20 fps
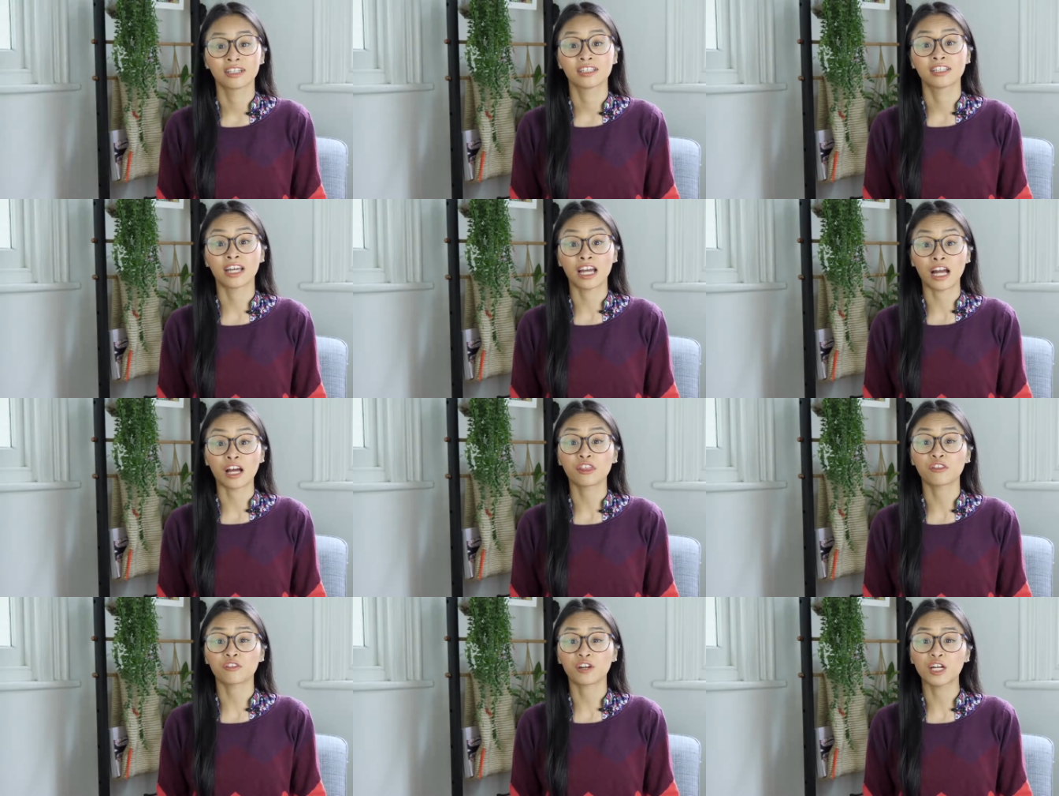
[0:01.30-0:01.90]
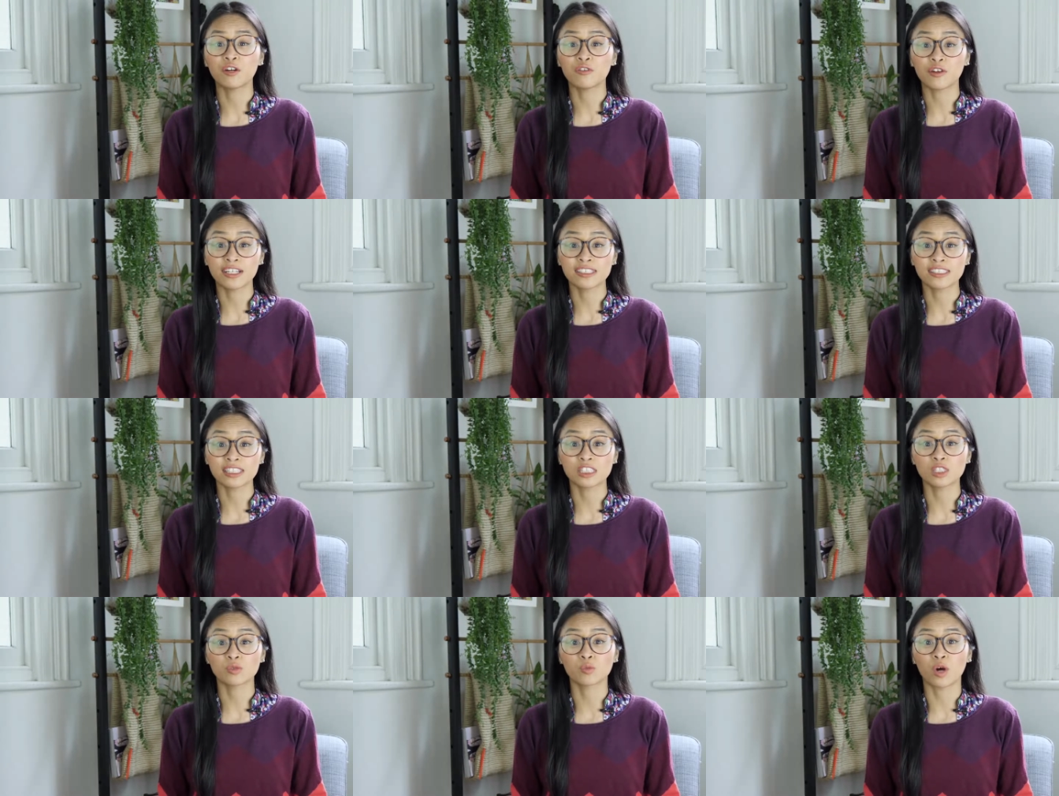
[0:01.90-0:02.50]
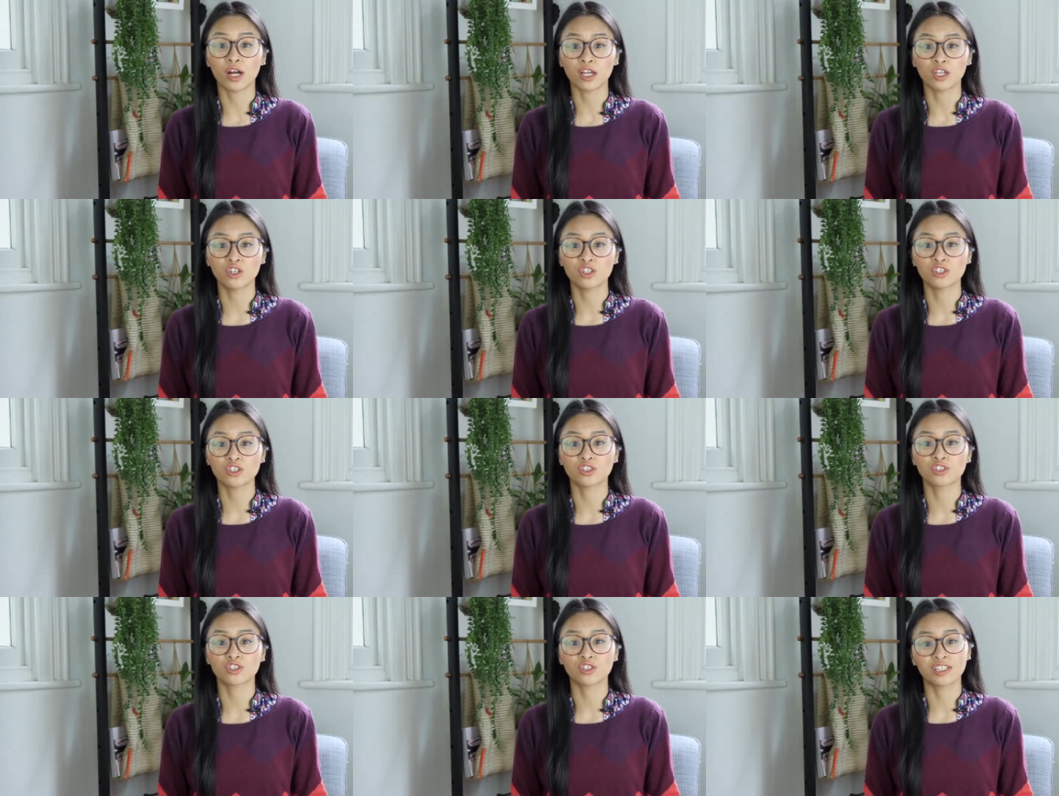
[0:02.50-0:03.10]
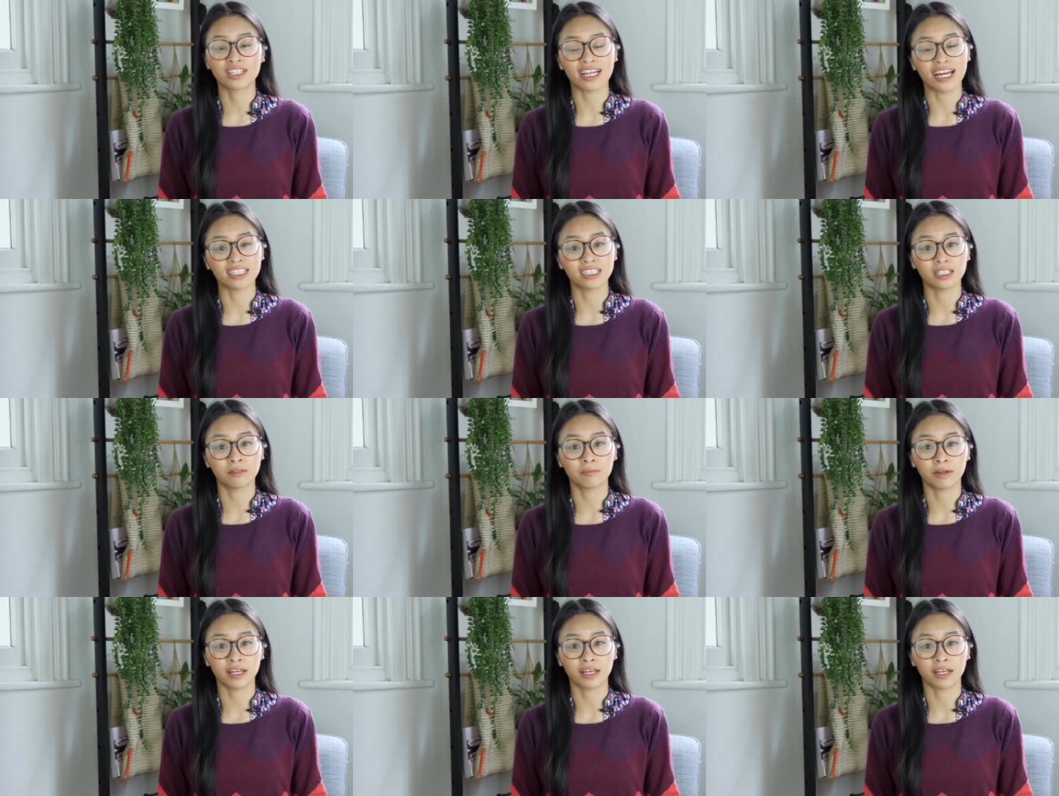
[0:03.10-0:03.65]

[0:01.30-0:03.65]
There are 3 reasons why you should do landing